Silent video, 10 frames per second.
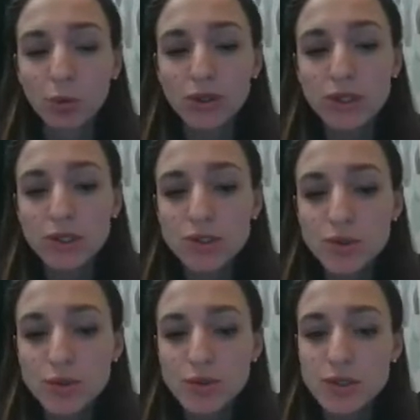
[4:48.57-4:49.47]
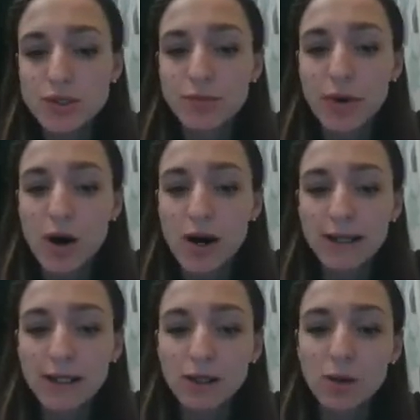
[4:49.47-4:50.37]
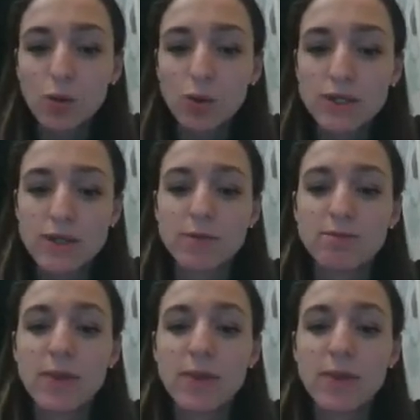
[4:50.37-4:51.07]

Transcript: we need to determine what is the